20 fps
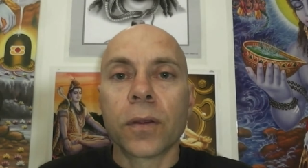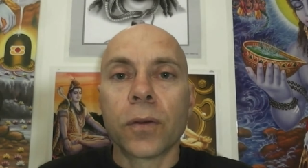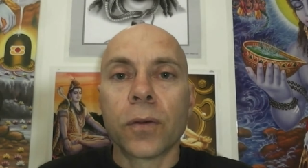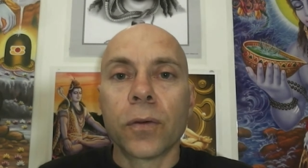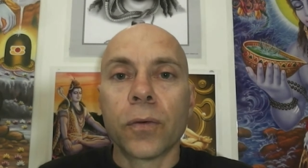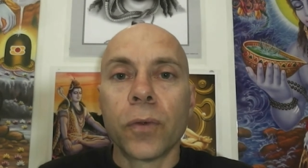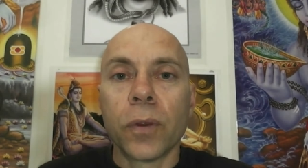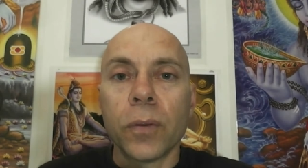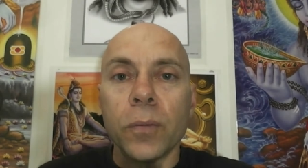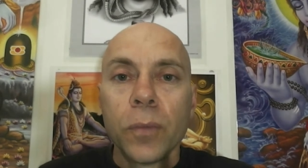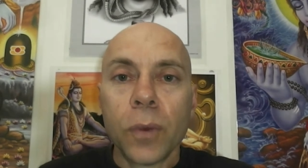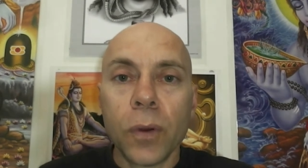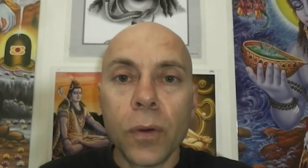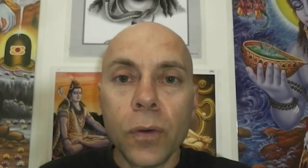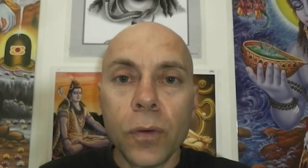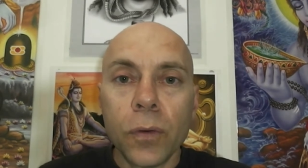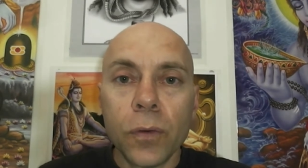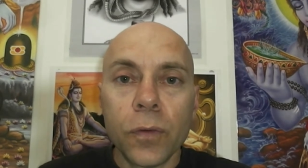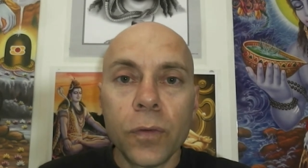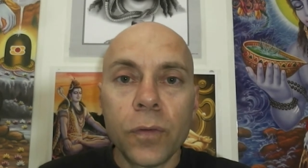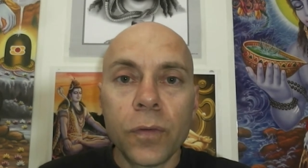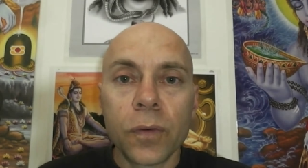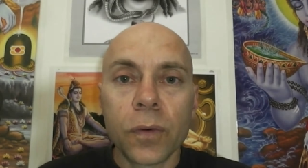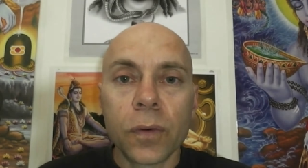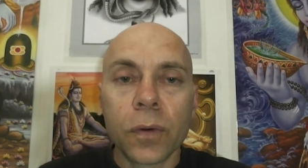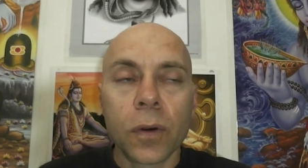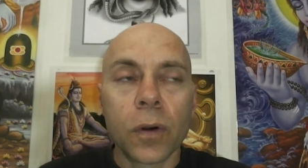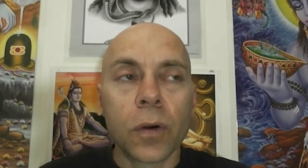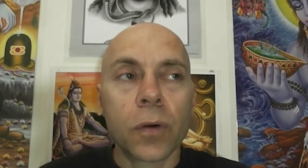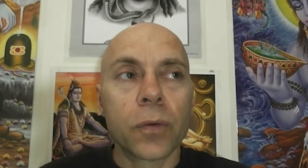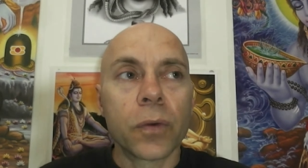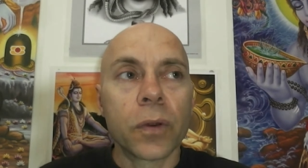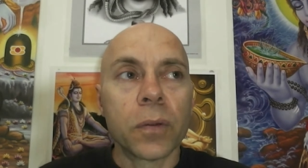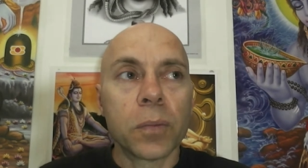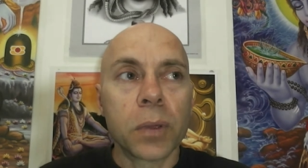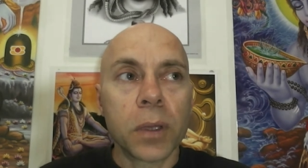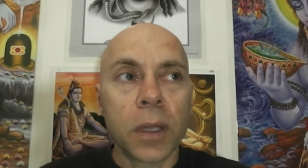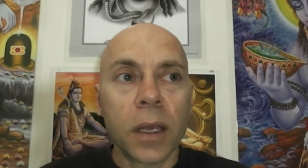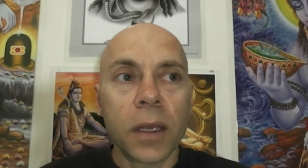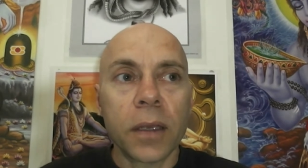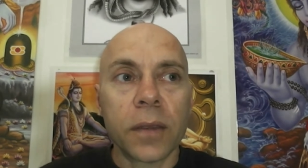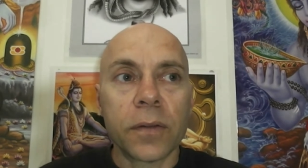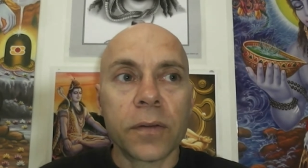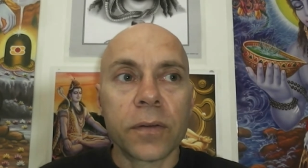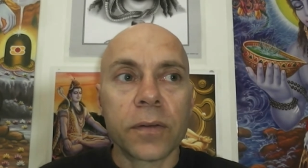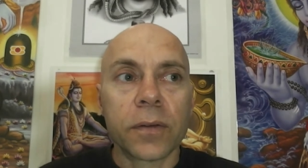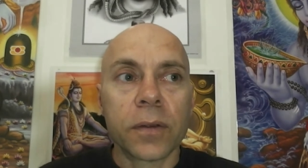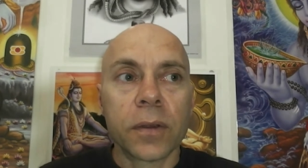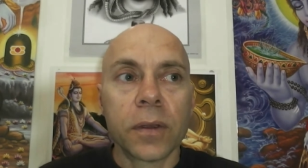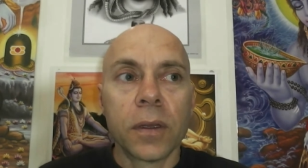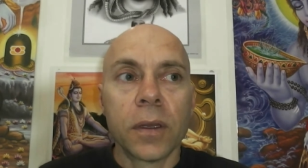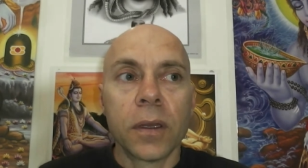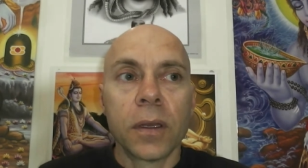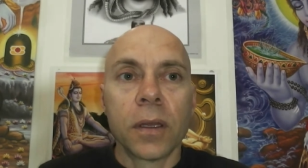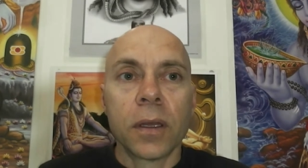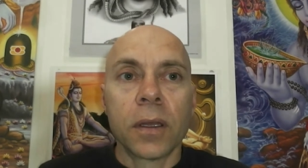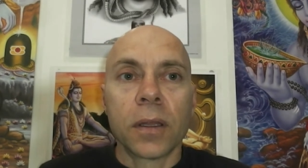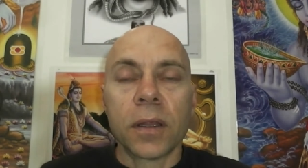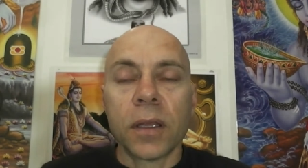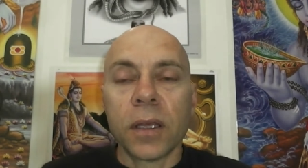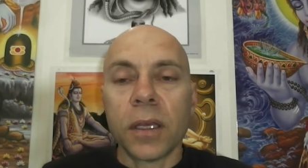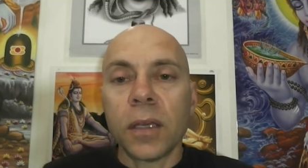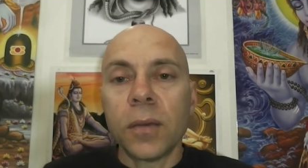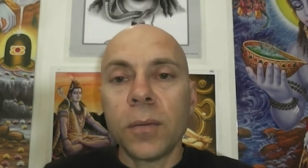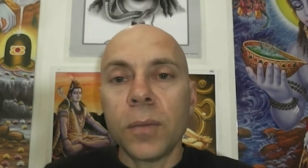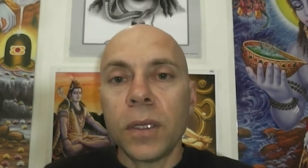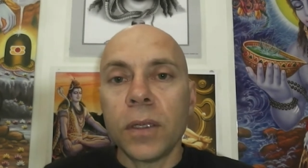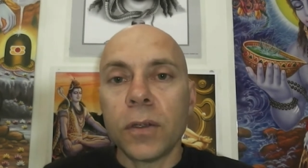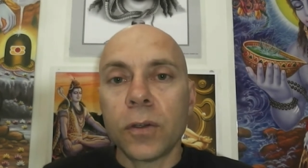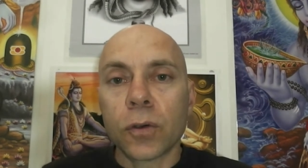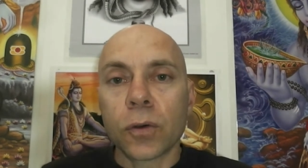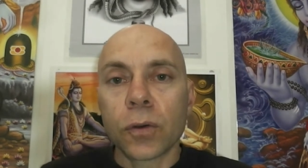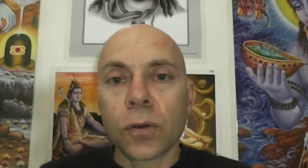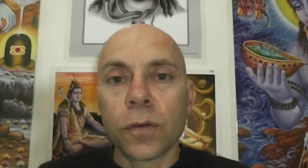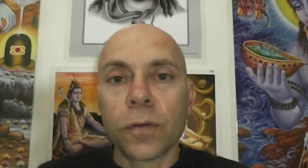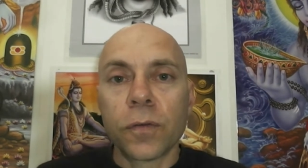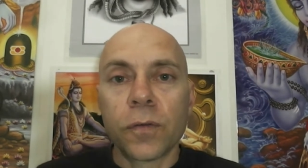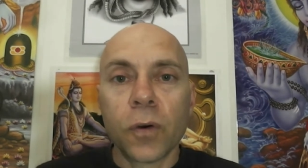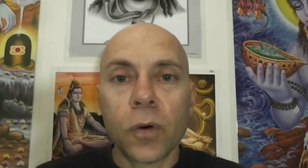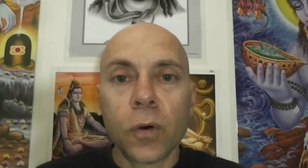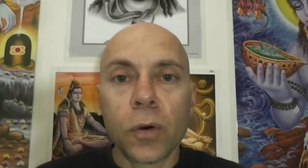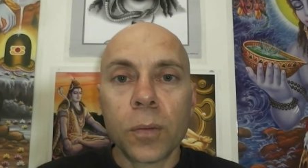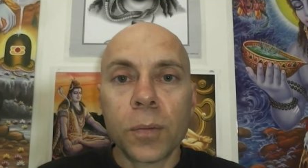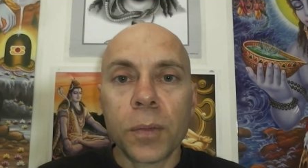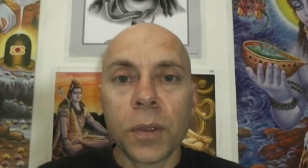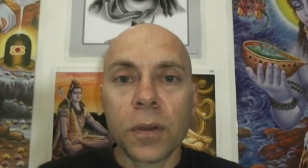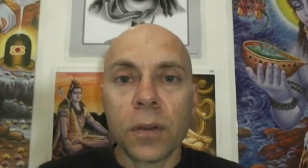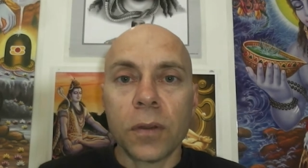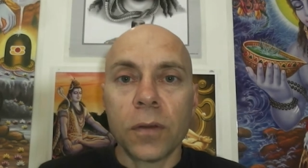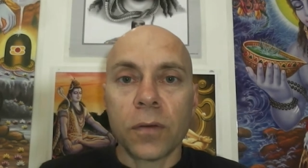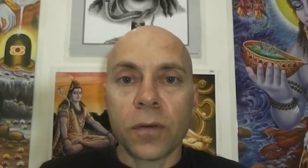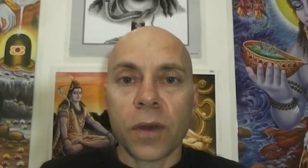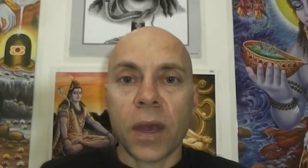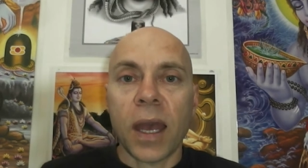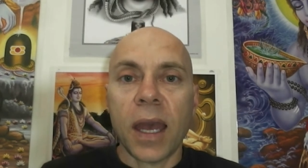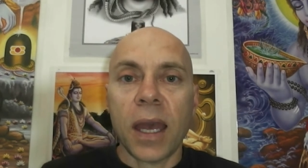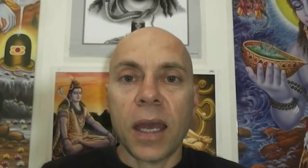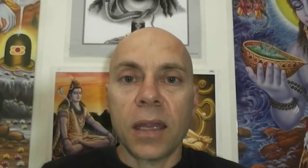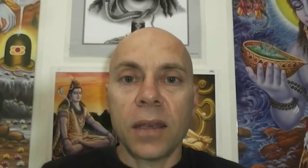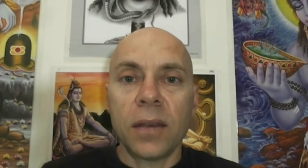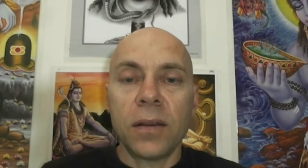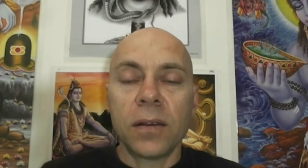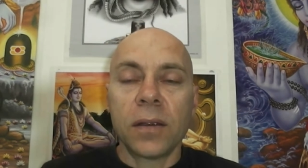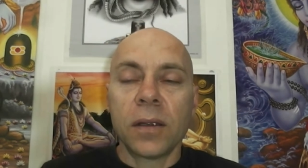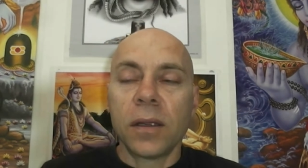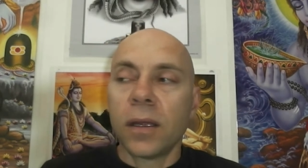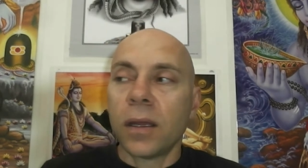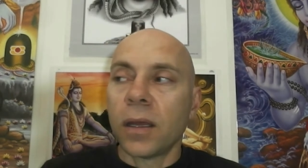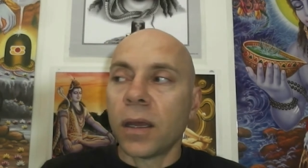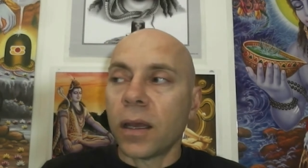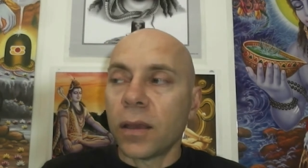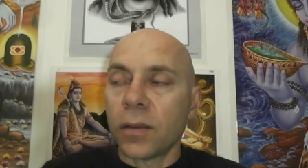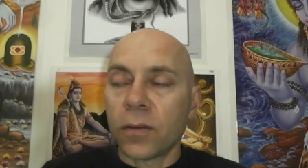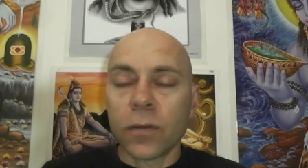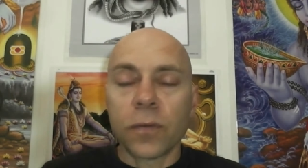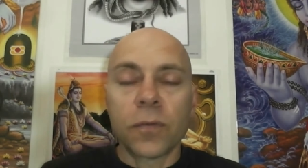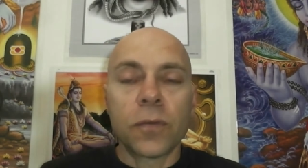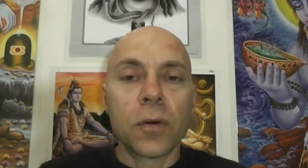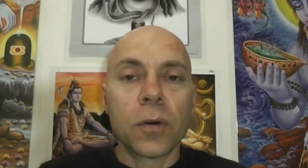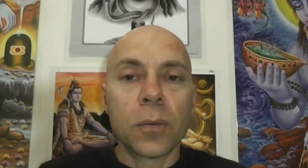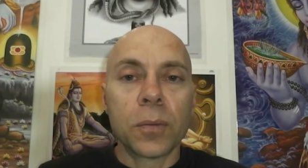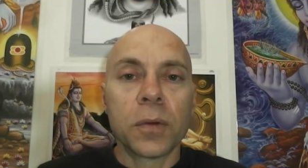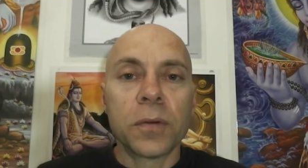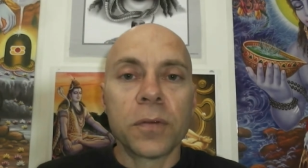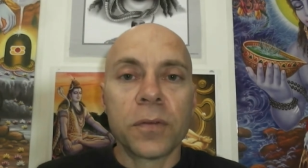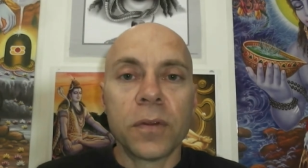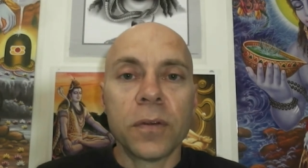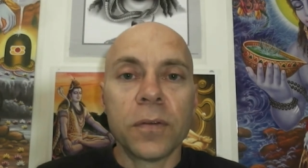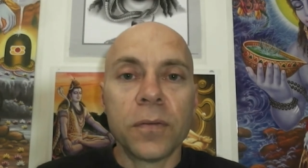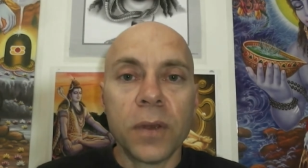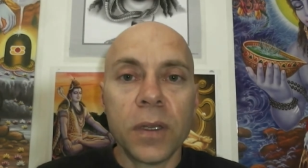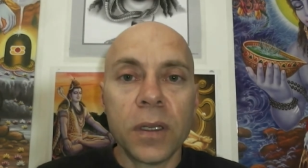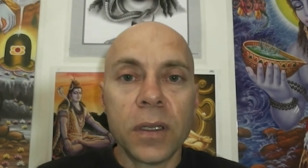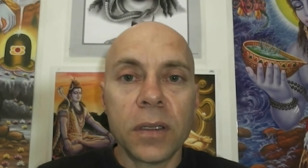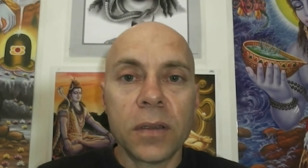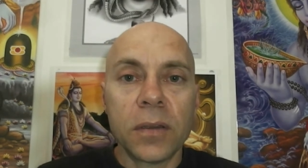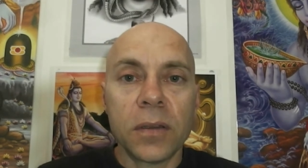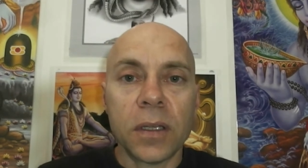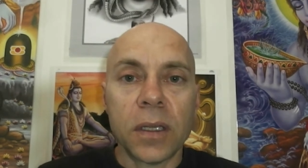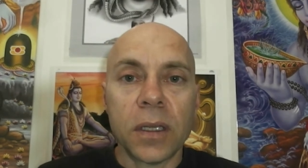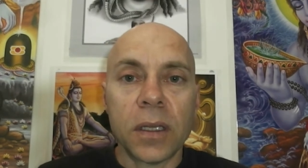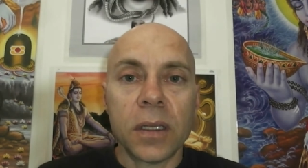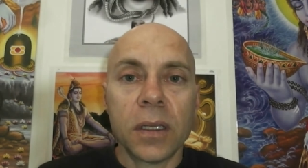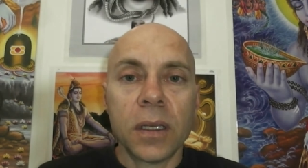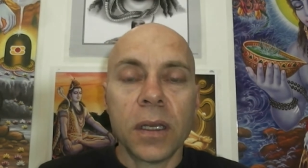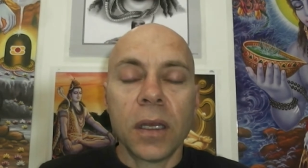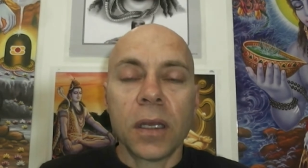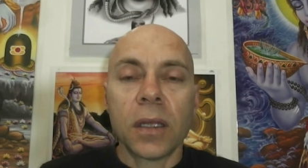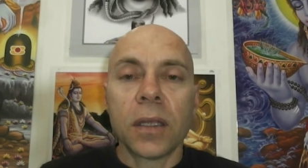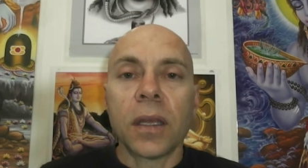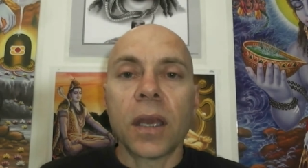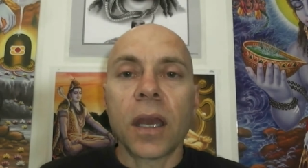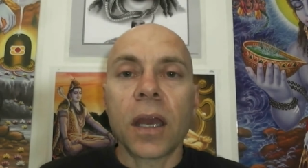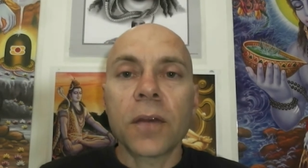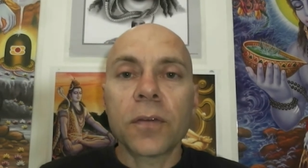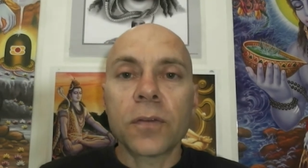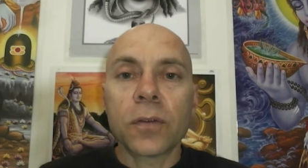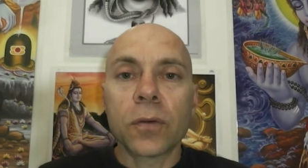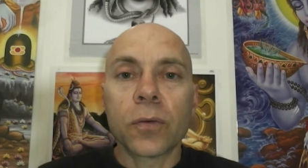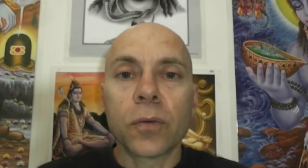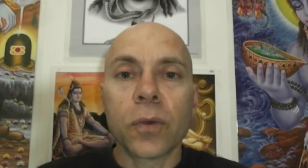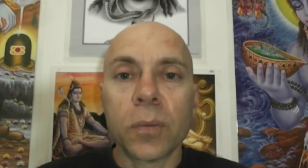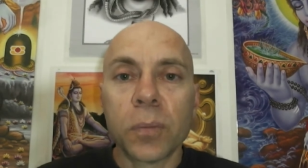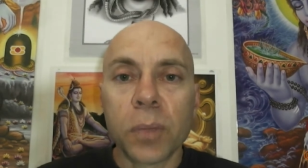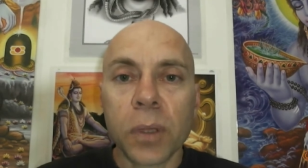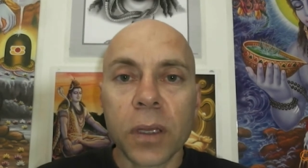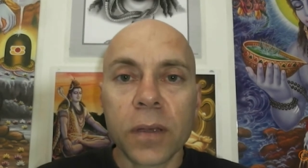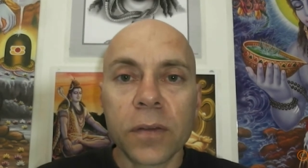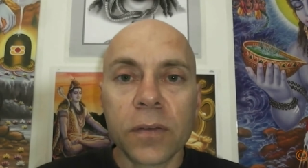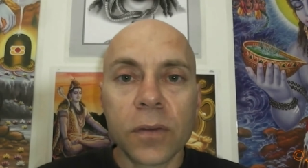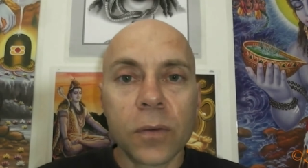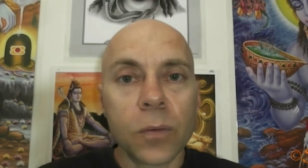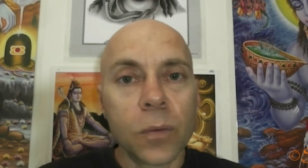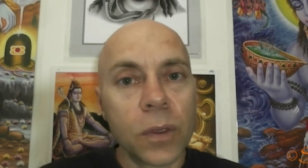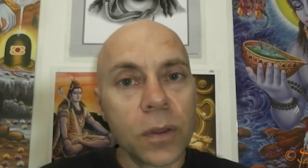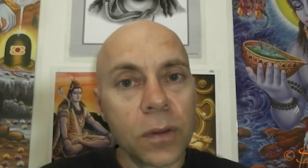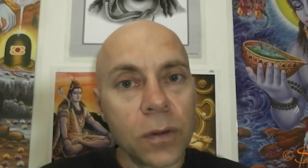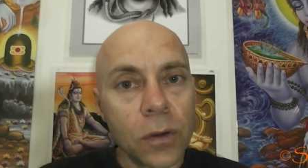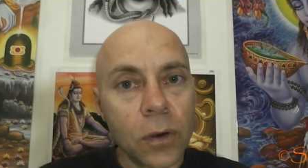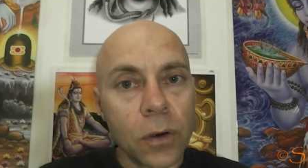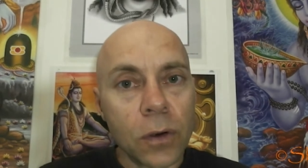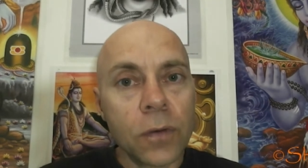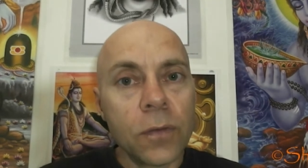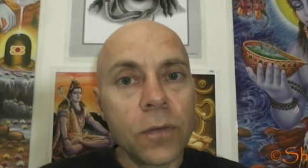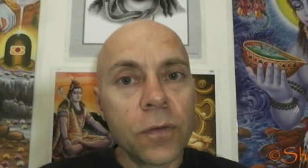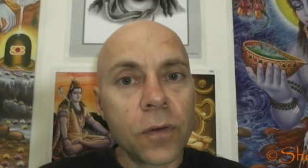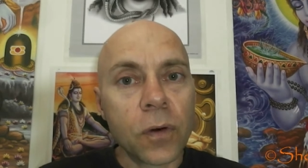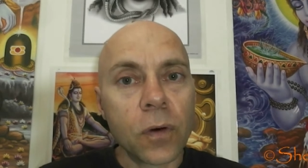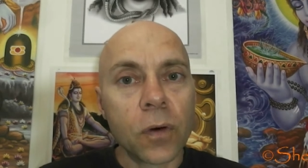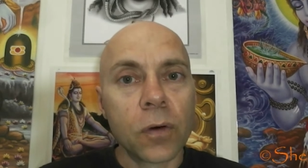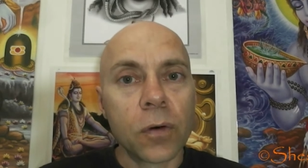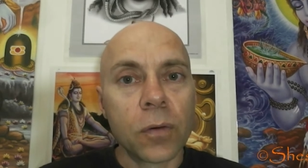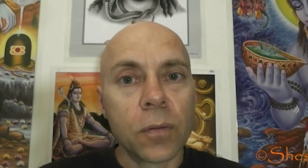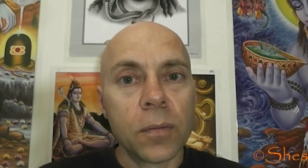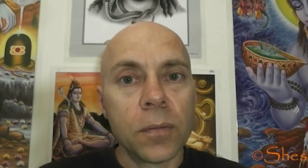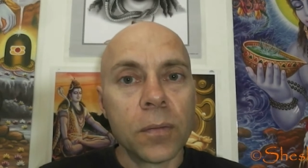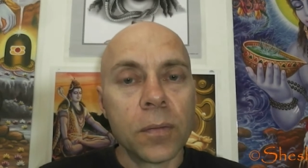remove or replace the image or the form that you've had as a form of divinity. You have to replace it with non-form.